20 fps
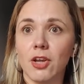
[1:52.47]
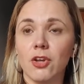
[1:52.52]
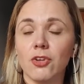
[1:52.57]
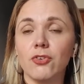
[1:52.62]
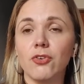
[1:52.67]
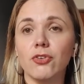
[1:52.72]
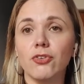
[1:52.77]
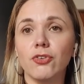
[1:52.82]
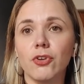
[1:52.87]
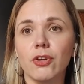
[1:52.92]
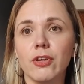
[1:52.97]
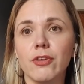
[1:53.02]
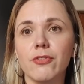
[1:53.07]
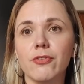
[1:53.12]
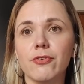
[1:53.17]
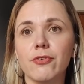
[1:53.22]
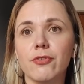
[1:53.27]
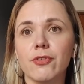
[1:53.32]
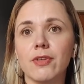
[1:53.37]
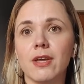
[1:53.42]
not only
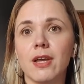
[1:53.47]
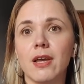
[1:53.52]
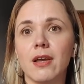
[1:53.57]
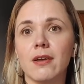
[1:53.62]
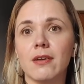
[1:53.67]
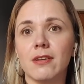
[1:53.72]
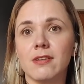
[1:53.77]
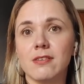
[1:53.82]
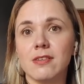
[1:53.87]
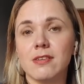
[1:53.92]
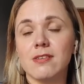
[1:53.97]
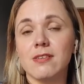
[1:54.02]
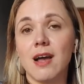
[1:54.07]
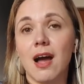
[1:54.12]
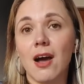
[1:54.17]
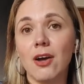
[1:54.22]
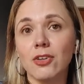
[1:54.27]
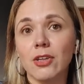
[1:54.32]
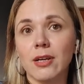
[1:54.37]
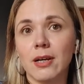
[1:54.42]
through the research
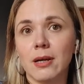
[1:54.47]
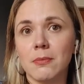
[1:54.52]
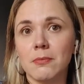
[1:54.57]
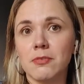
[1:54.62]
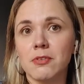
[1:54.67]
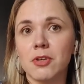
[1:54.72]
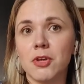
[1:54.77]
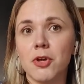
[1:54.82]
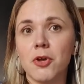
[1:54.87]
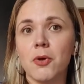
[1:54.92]
outcomes,